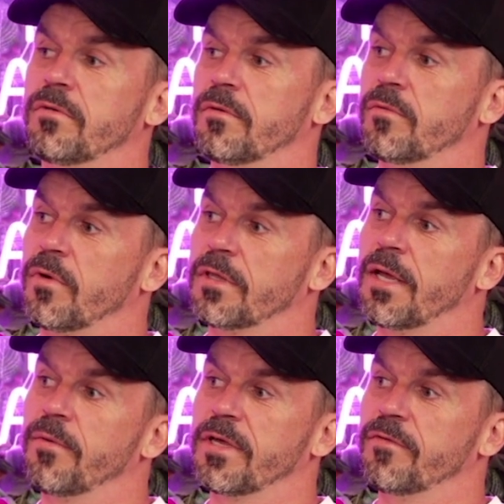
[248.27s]
what they
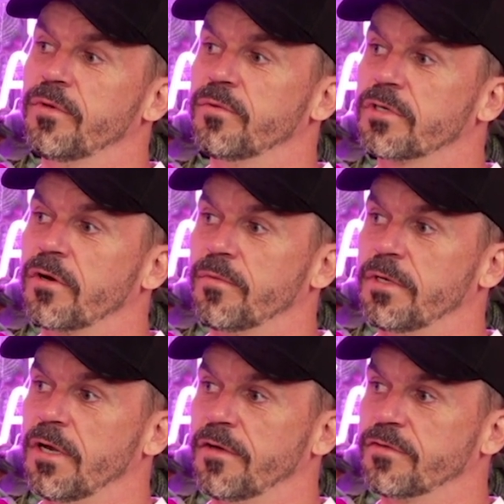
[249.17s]
were giving me was going to
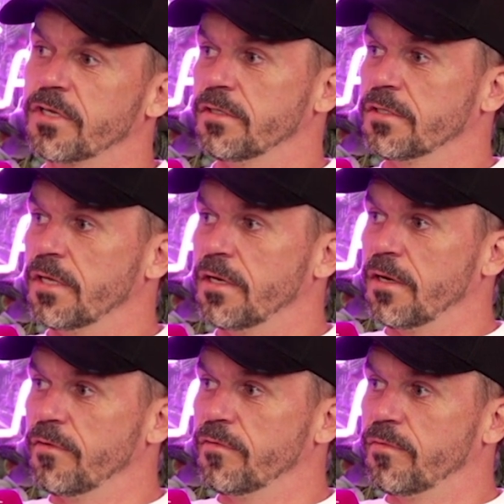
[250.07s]
be life skills that
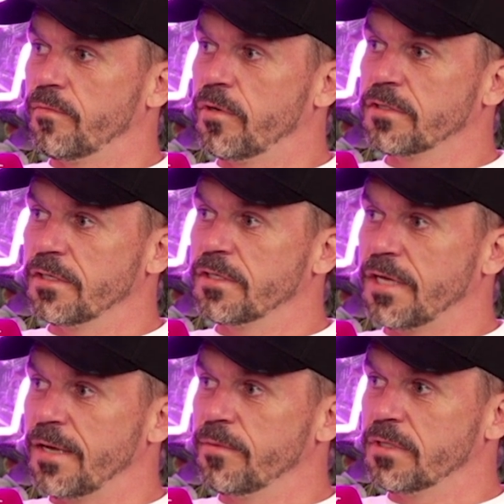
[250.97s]
I've brought to the
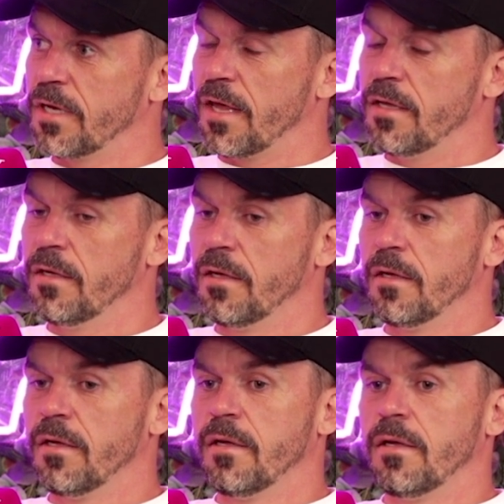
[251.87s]
table today.
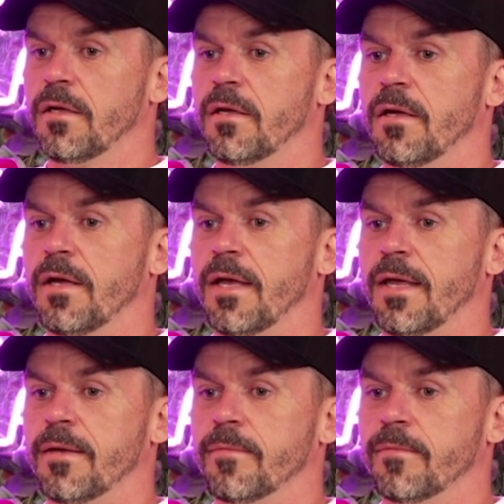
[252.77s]

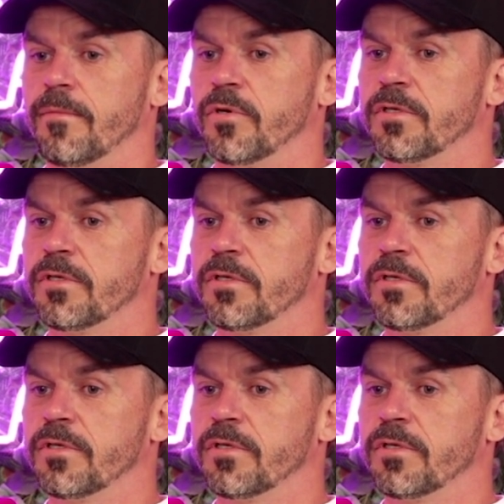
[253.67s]
But